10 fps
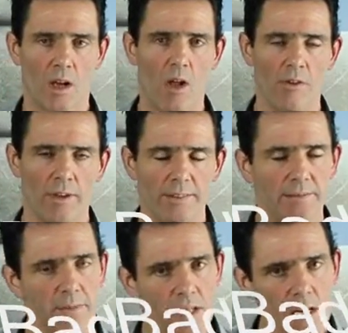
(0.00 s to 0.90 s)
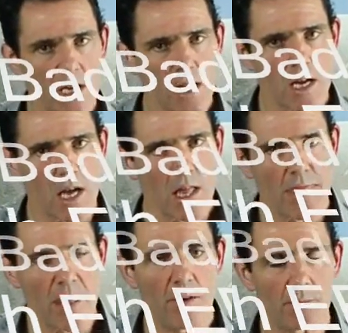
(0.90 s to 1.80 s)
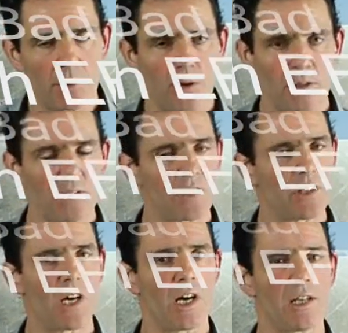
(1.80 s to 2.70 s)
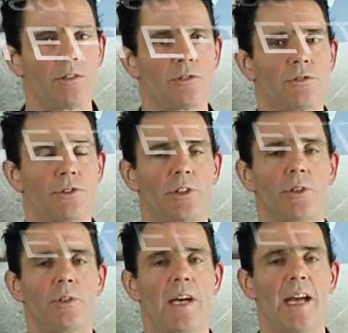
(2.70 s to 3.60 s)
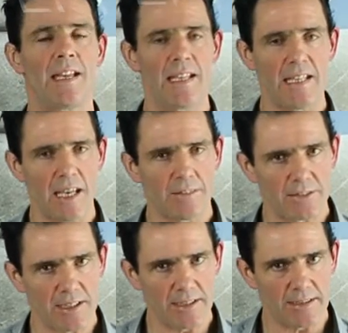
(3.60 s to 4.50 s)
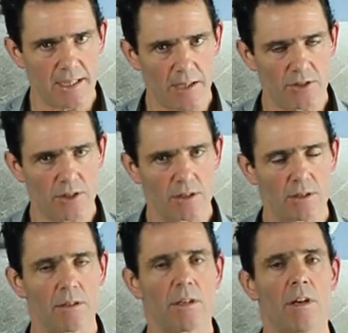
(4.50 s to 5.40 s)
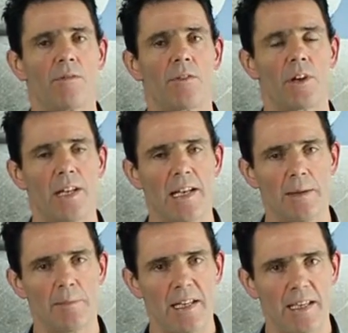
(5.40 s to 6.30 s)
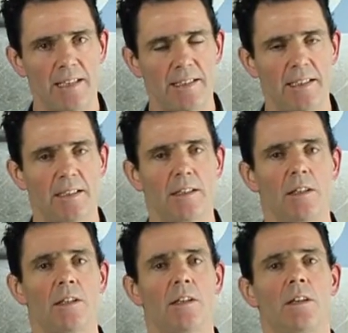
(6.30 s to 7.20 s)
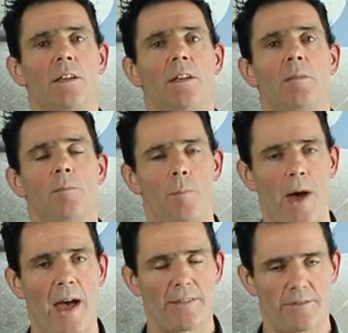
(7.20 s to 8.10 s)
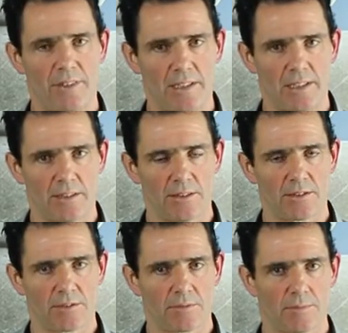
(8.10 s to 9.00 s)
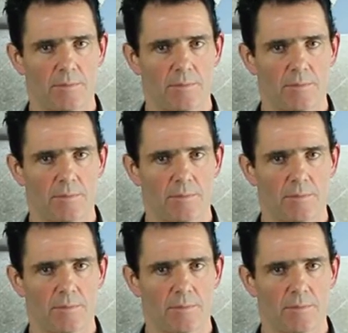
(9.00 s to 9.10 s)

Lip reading: Alright, now I'm going to guide you through an EFT session for eliminating bad feelings.